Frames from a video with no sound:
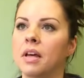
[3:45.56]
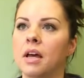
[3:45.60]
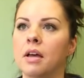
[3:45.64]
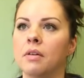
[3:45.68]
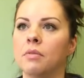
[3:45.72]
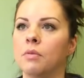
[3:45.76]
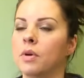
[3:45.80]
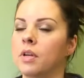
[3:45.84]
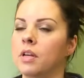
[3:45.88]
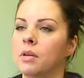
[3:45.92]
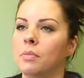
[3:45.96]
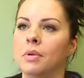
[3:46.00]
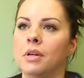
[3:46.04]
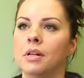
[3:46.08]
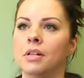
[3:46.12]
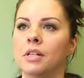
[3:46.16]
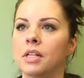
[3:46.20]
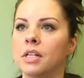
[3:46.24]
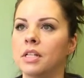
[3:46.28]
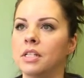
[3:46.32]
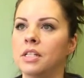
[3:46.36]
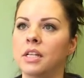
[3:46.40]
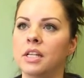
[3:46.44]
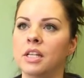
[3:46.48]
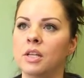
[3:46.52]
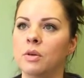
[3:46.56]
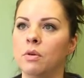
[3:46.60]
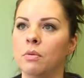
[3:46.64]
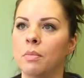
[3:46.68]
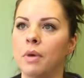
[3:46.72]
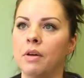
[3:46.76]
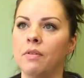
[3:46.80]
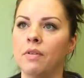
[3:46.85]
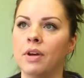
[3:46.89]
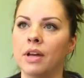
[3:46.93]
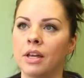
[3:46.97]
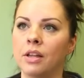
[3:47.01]
going to be able to continue in
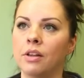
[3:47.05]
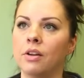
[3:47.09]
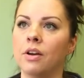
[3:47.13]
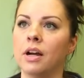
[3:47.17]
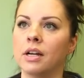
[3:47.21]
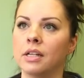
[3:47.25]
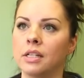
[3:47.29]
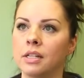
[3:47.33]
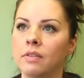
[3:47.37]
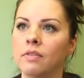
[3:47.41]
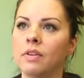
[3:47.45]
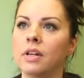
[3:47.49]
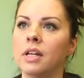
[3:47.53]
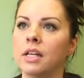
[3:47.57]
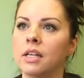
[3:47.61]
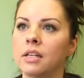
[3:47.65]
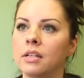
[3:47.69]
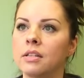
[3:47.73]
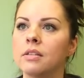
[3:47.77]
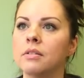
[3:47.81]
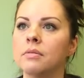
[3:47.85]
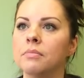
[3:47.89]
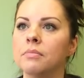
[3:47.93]
my regular activities.